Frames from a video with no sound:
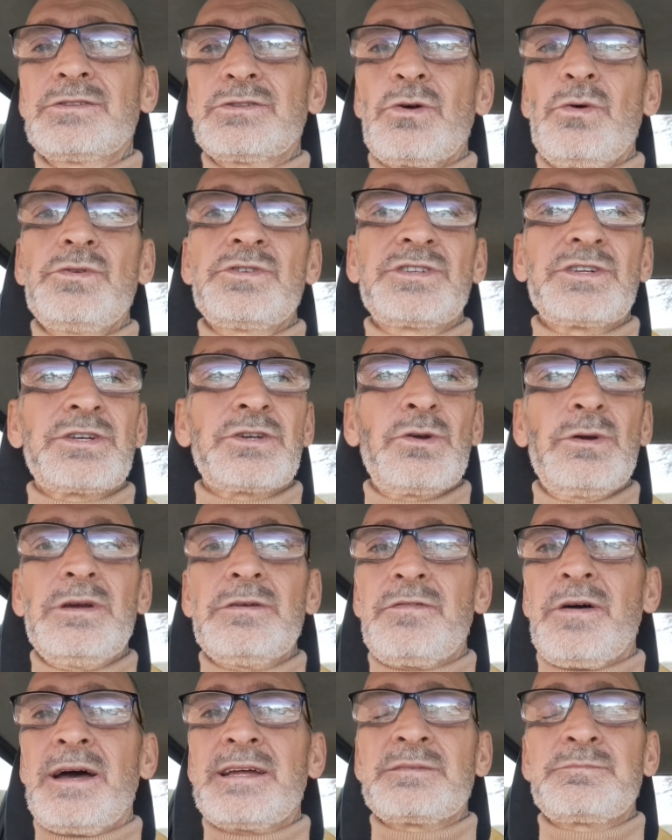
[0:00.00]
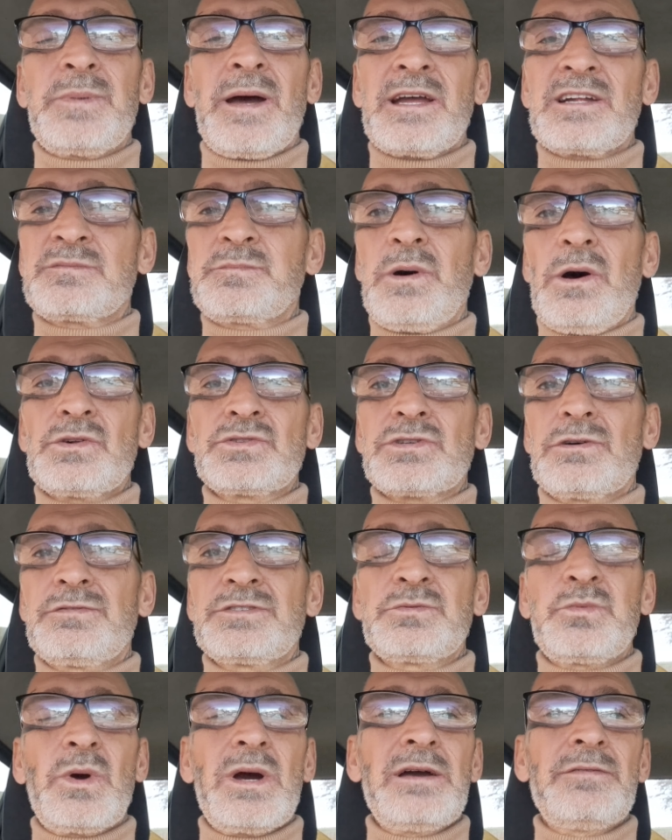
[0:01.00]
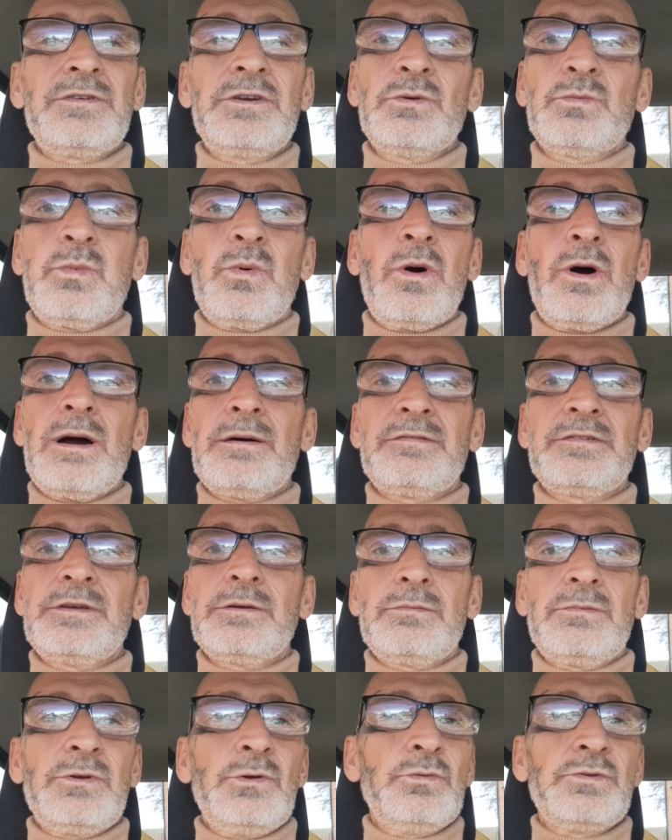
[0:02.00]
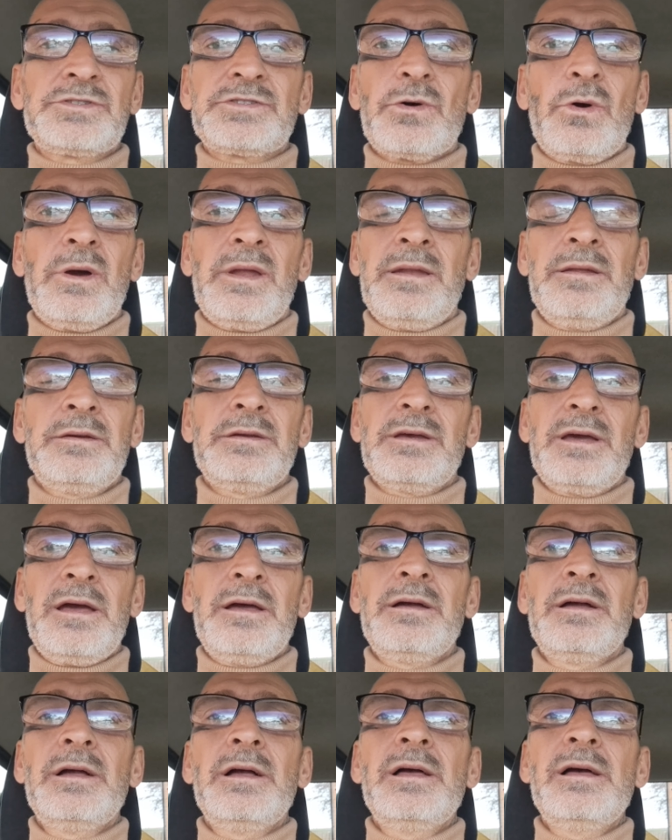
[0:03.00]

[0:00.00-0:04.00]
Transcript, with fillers: doing security vans, banks, post office, whatever you, whatever you was doing, yeah.